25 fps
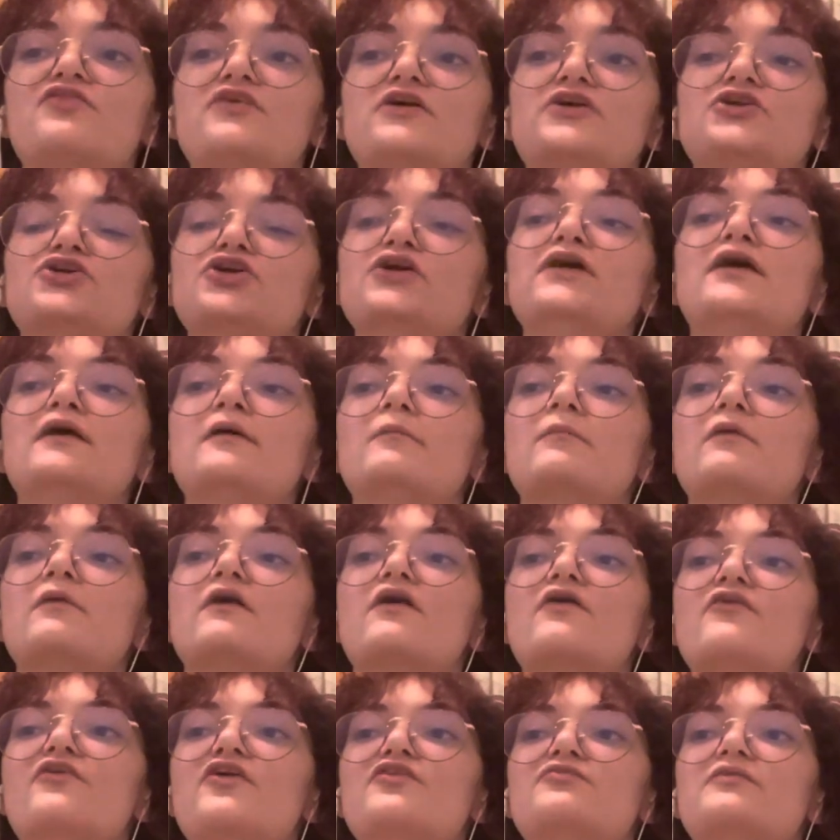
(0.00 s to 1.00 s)
to dream
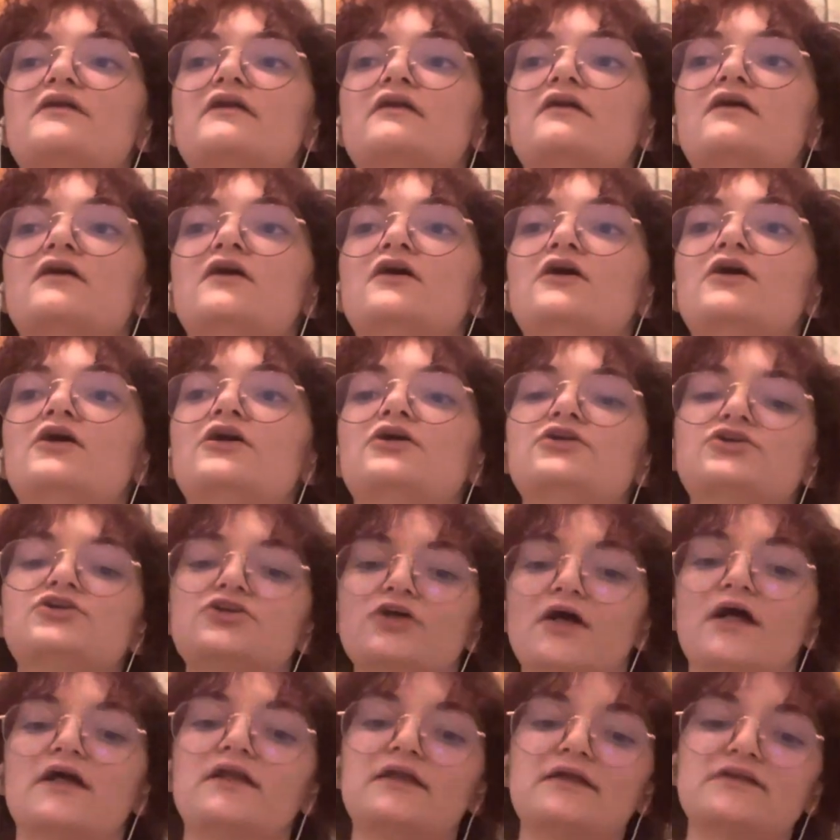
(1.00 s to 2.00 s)
because I've been
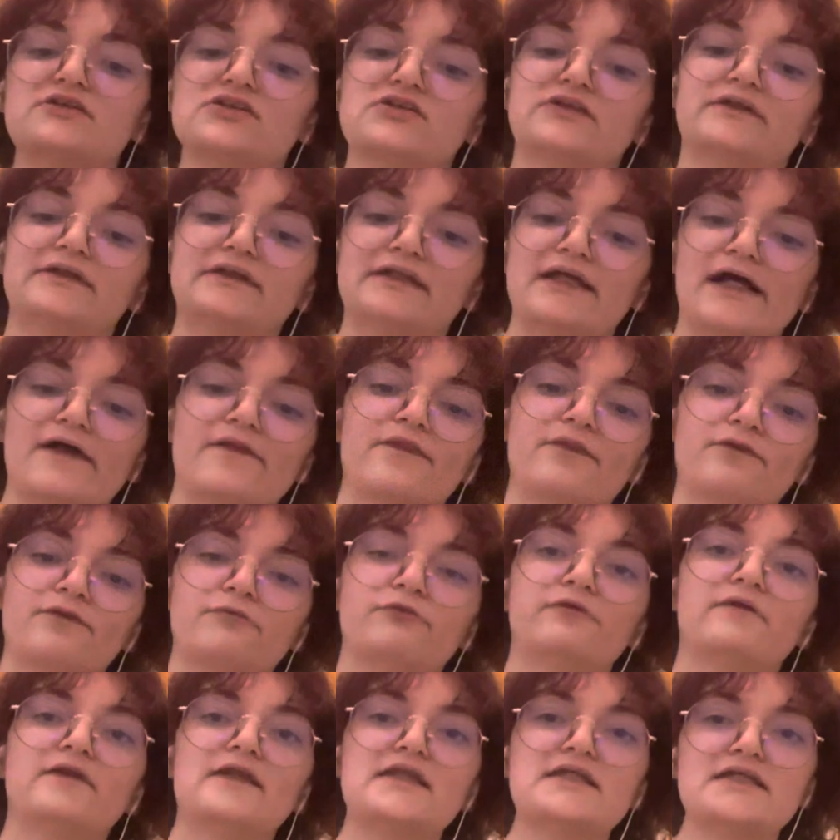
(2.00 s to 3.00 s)
trying to just get
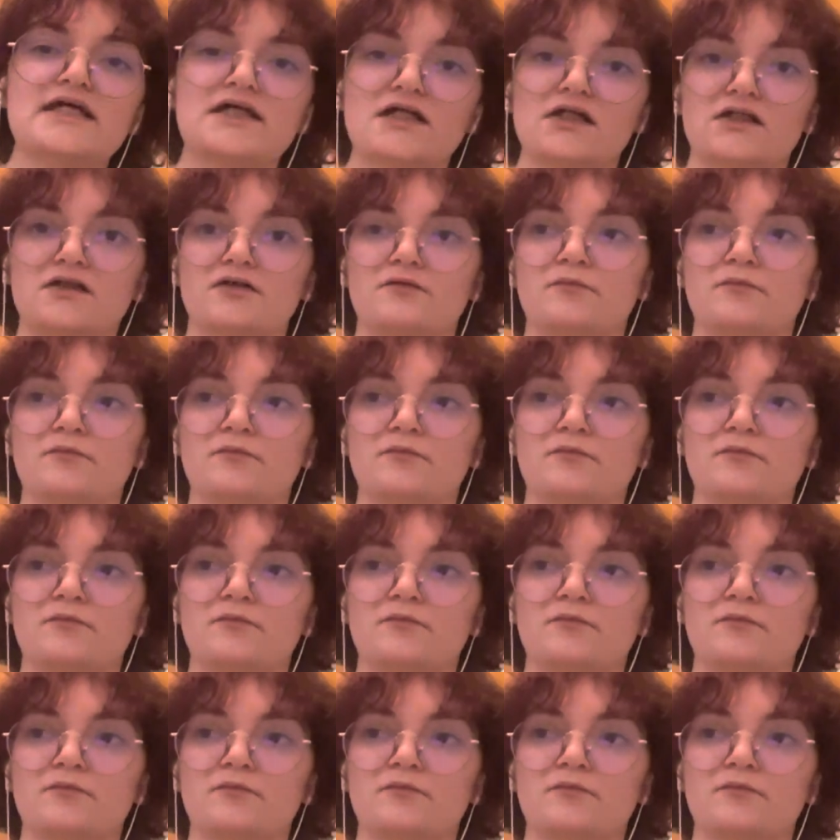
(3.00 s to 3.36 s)
through the day